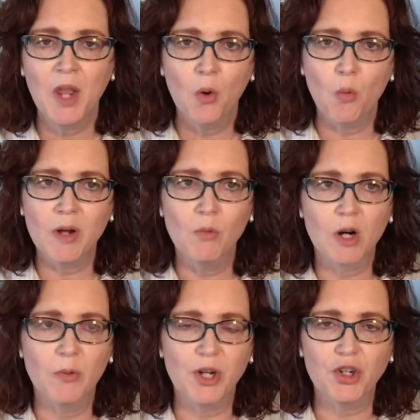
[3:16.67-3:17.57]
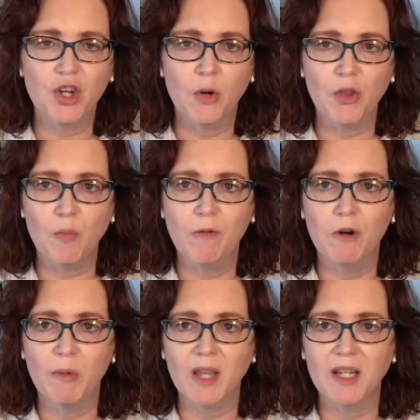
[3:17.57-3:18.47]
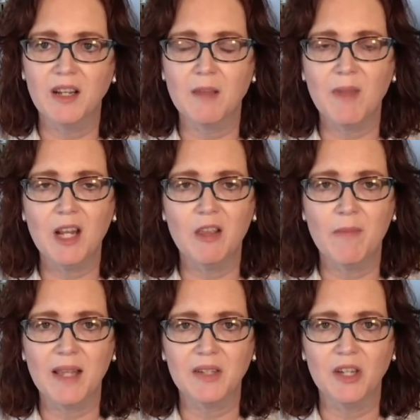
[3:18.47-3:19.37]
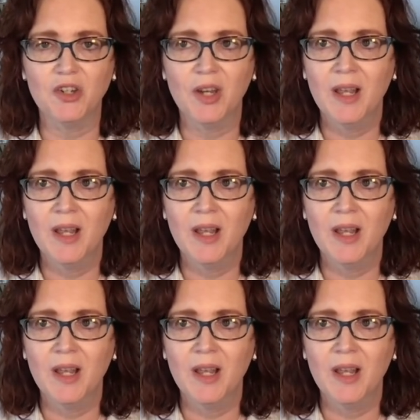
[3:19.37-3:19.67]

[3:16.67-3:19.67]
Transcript: One more I want to share with you before we get into the meat of the message.